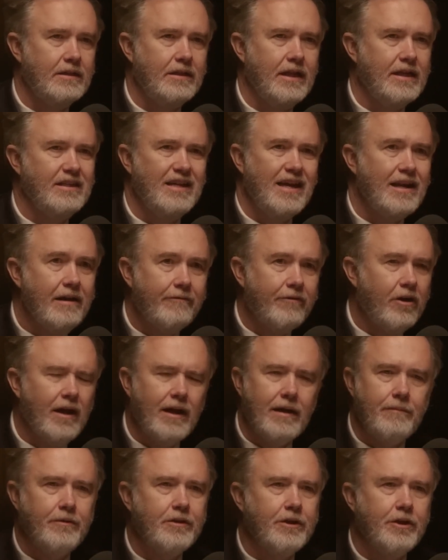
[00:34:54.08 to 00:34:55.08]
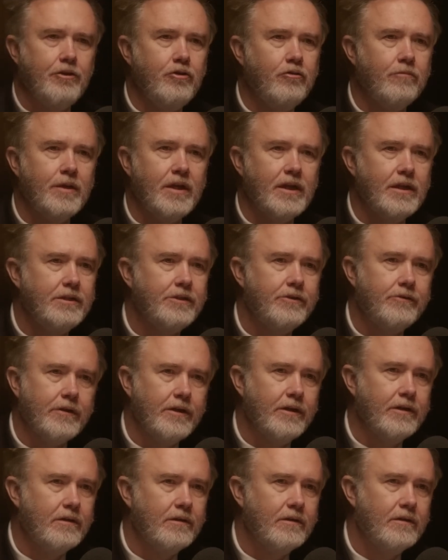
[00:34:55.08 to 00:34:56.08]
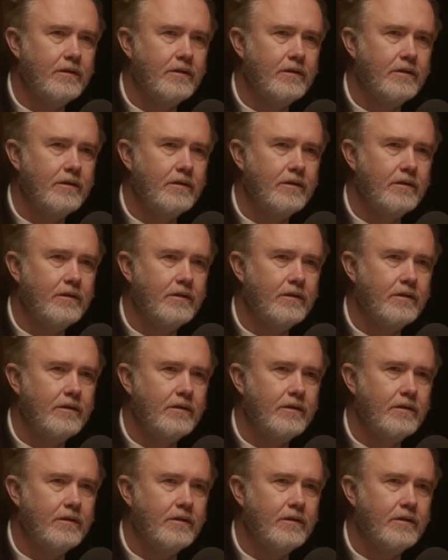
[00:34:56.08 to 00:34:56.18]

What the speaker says: Has that ever happened in human history?